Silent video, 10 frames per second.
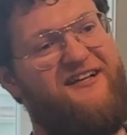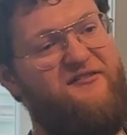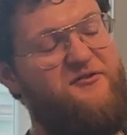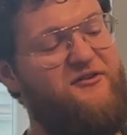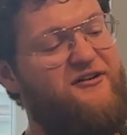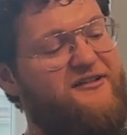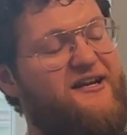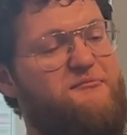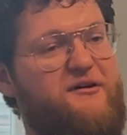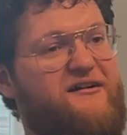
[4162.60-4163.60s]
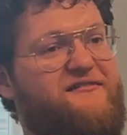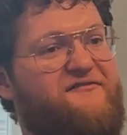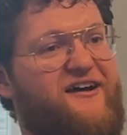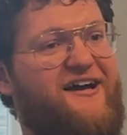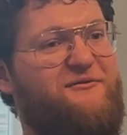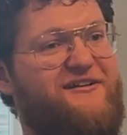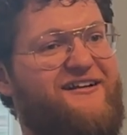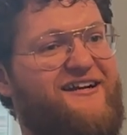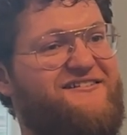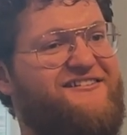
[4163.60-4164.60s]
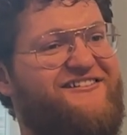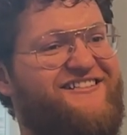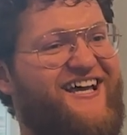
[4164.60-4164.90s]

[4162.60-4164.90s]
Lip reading: Have you ever looked at a pound of fat, what it actually looks